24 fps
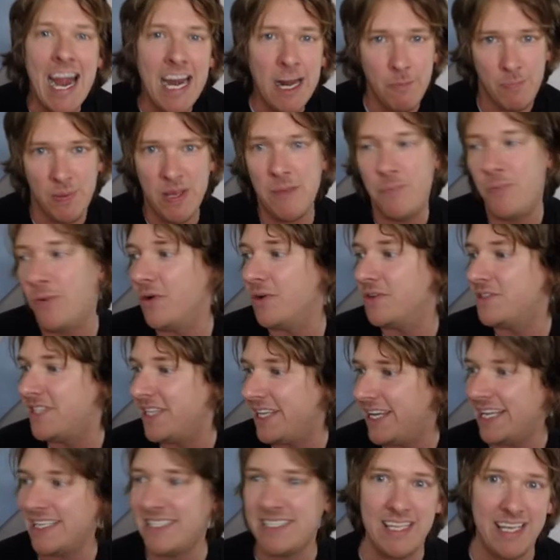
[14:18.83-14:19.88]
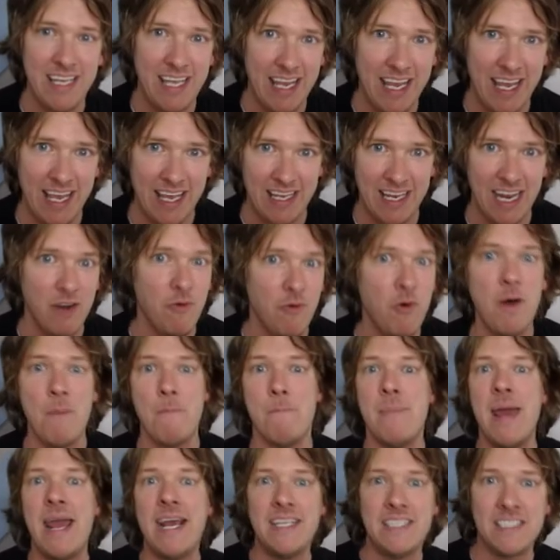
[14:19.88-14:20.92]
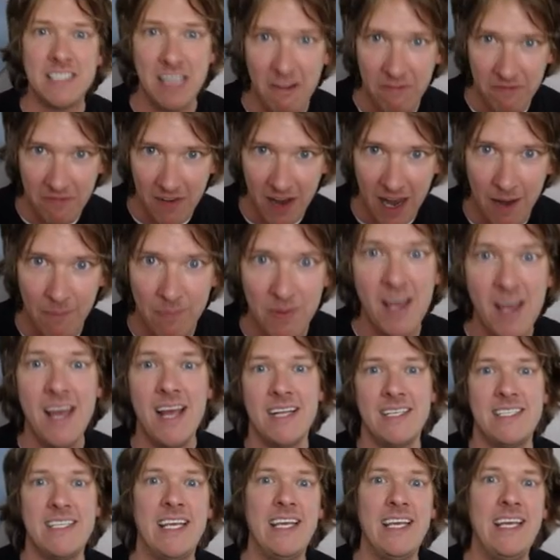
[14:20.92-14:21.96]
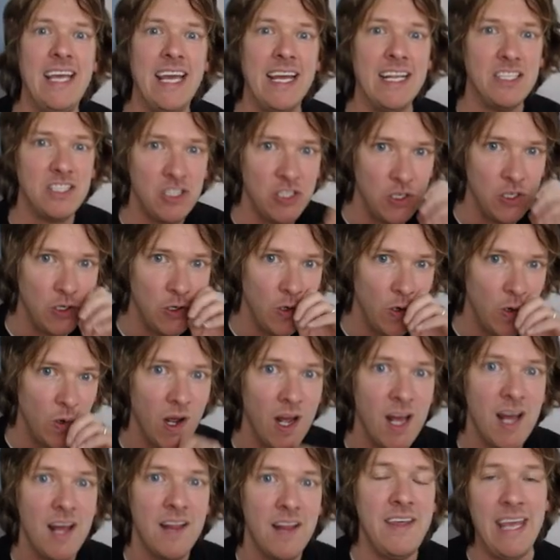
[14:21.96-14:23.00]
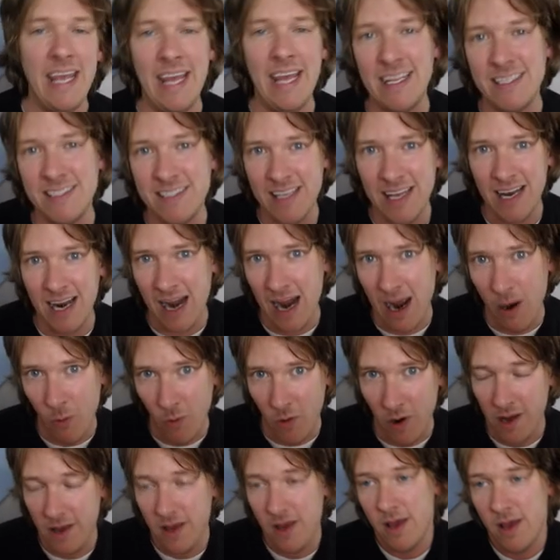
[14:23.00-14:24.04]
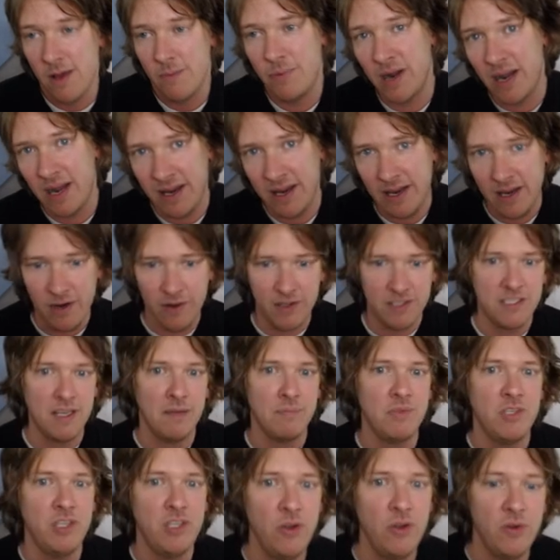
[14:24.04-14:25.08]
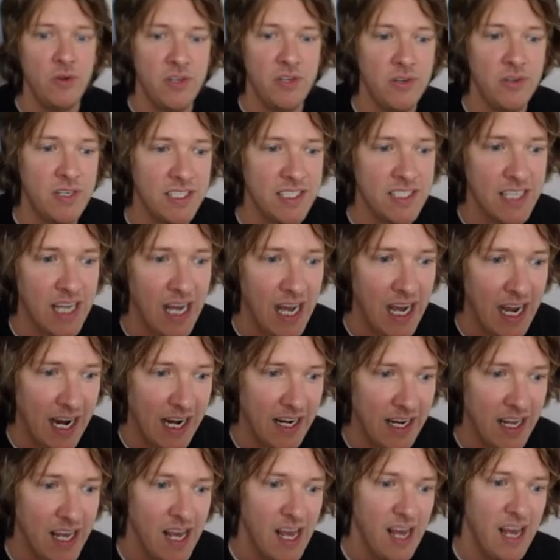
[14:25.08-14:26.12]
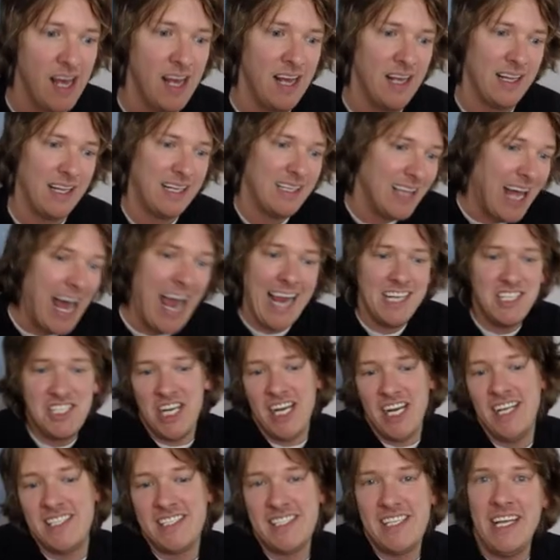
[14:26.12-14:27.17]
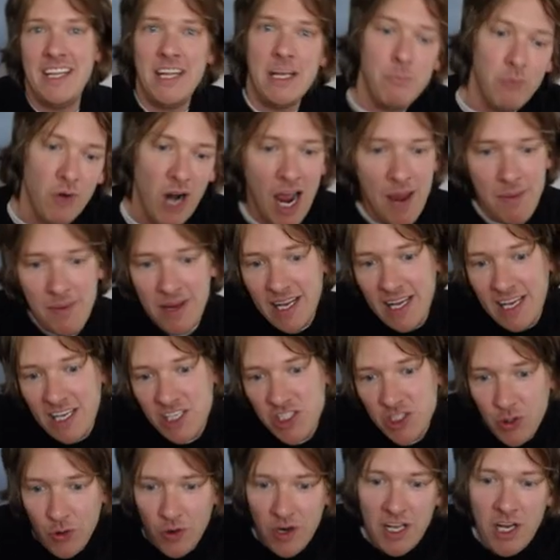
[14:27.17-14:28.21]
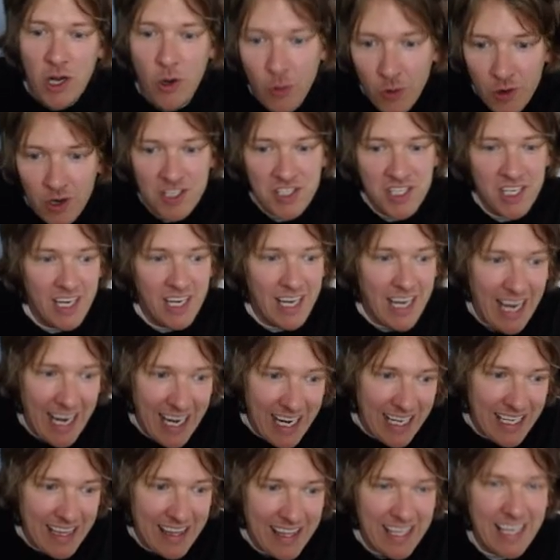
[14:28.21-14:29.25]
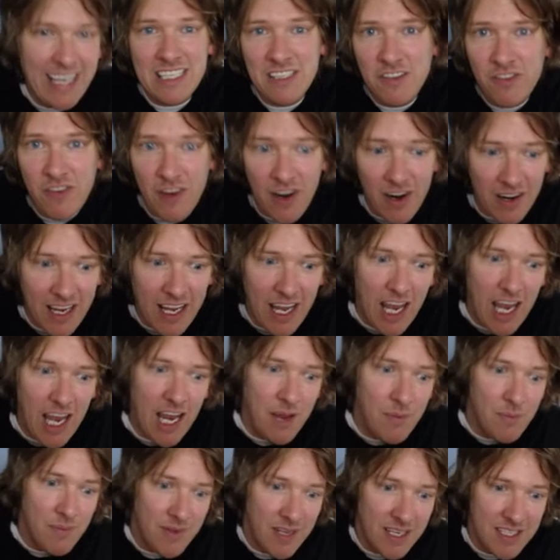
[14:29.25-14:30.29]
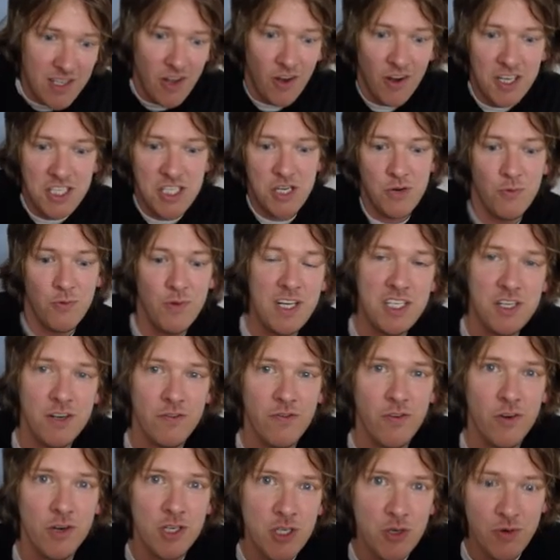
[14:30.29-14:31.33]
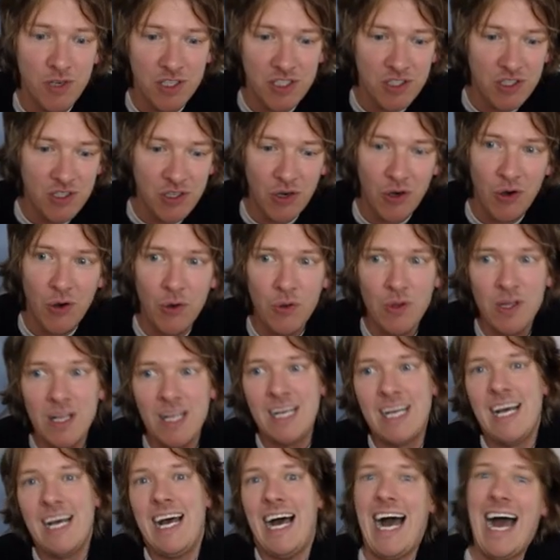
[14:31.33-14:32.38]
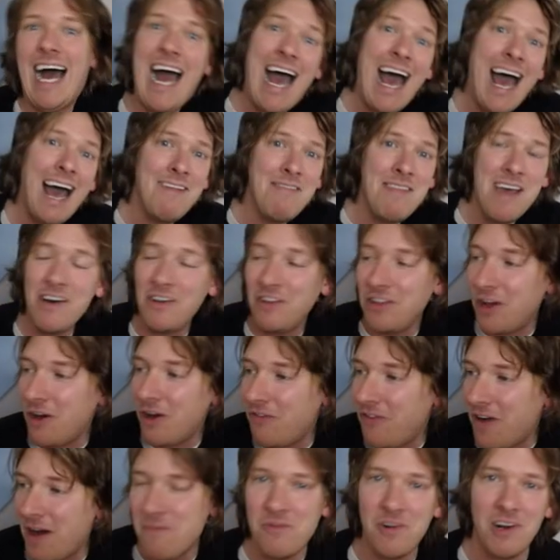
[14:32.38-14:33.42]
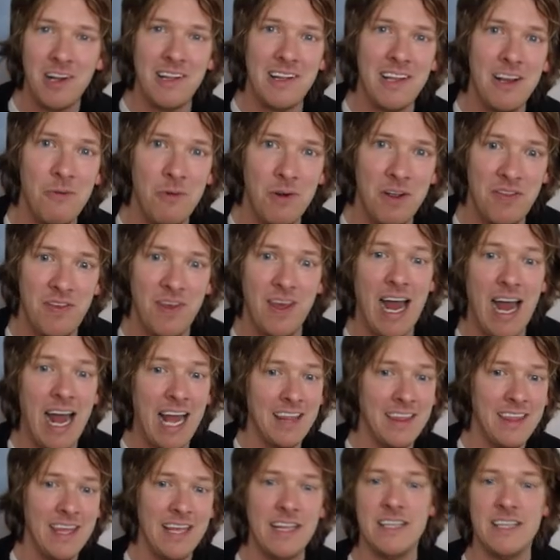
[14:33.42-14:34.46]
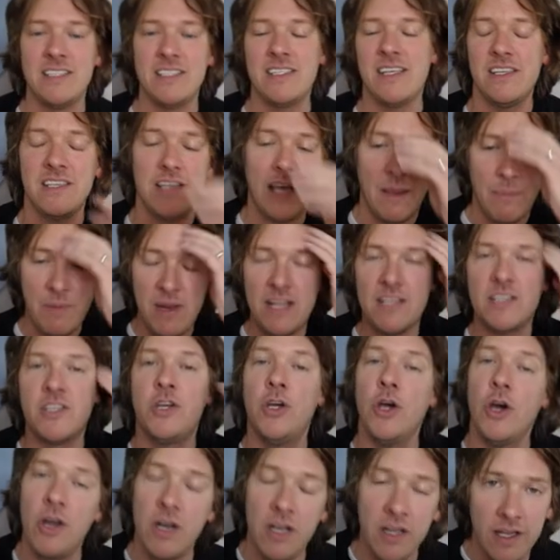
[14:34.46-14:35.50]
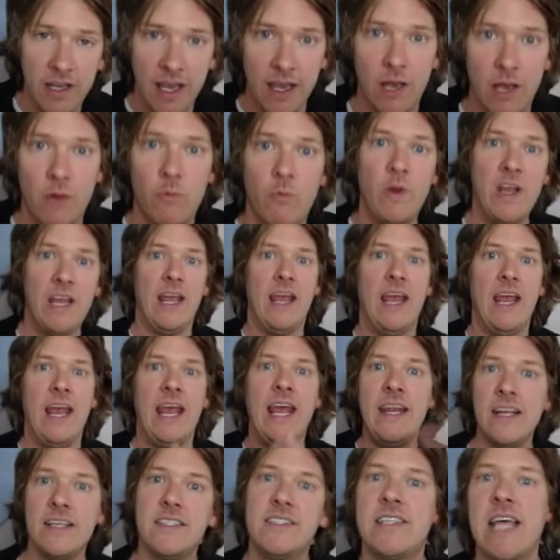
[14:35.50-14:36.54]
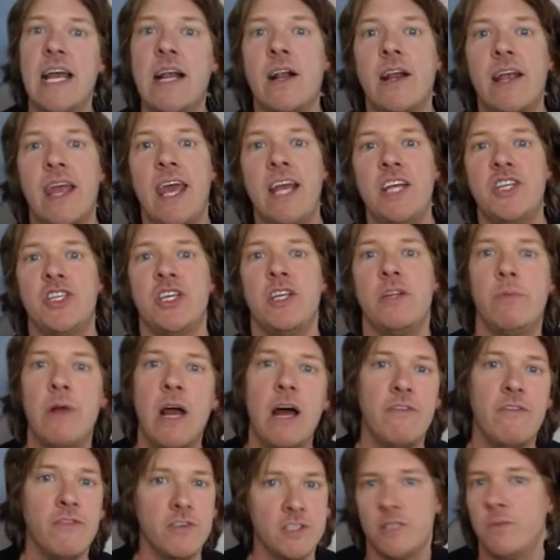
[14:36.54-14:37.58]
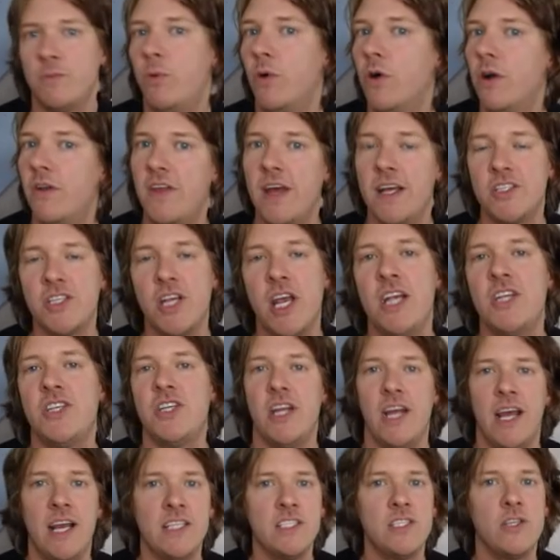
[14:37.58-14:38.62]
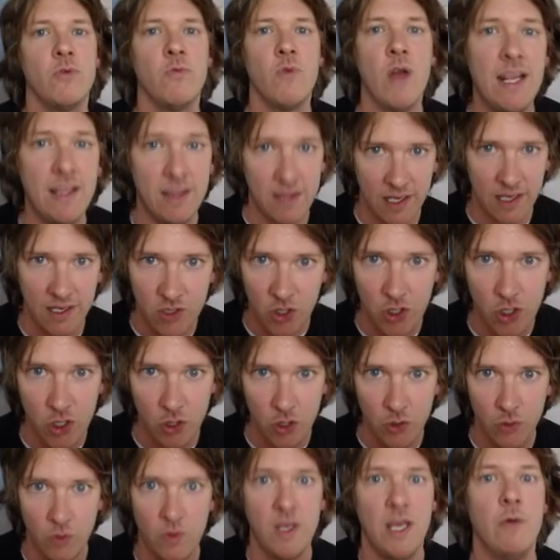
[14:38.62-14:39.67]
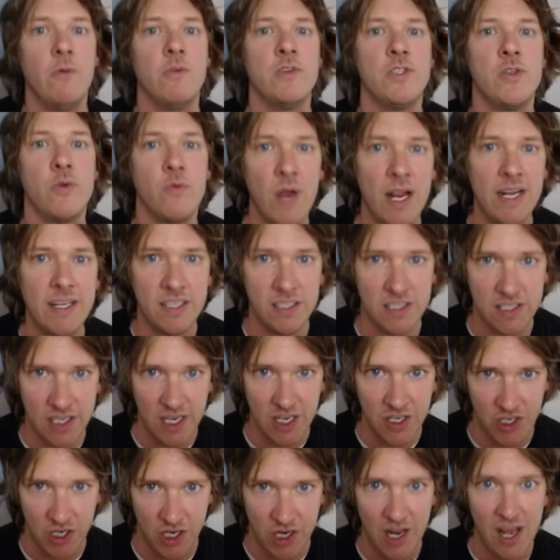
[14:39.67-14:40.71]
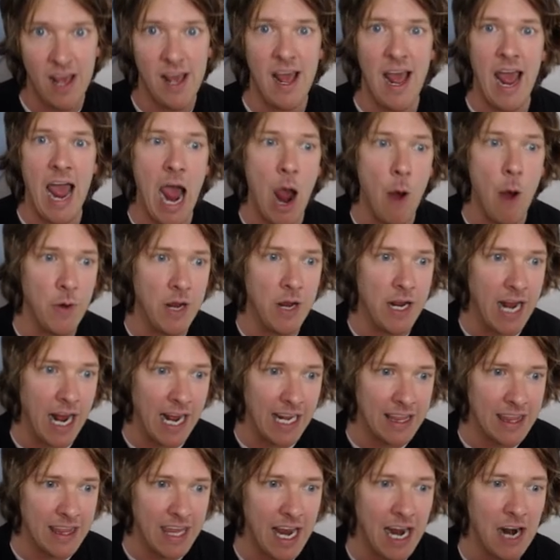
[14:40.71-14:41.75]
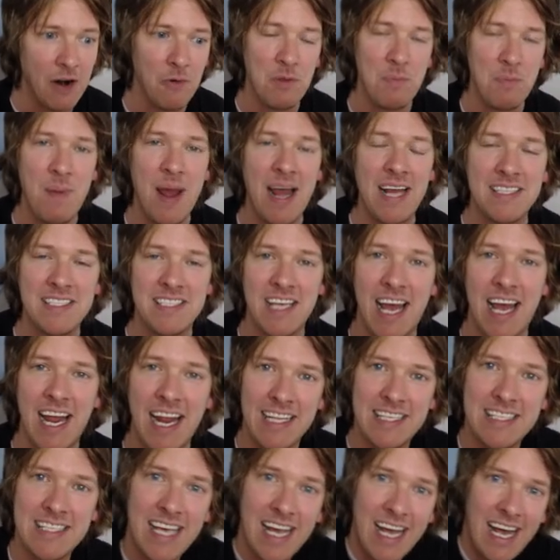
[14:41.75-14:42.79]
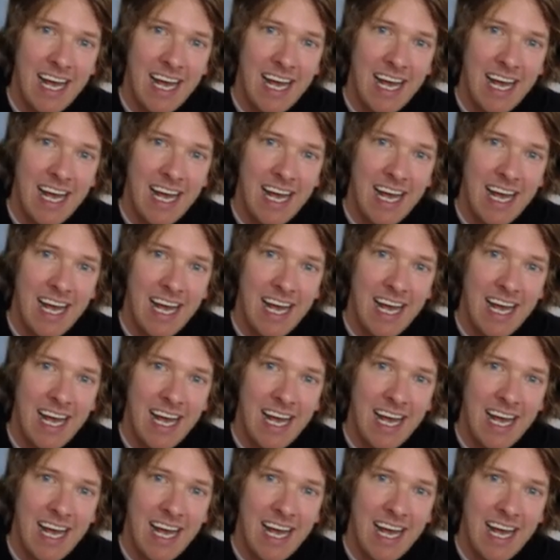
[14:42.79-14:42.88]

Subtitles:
to people to get to the end. I don't want to make stuff up to get to the ends that I want. But, it's up to you to decide. Lying, cheating, stealing, bribing, extorting, coercing, anything is fair game as long as you reach your virtuous goal. I don't know if I'm right there with you. I think this is, it's good in the end. We ended segregation. Brown versus the Board of Education, it's the right thing to do. It was the right decision. how we got there with bad science.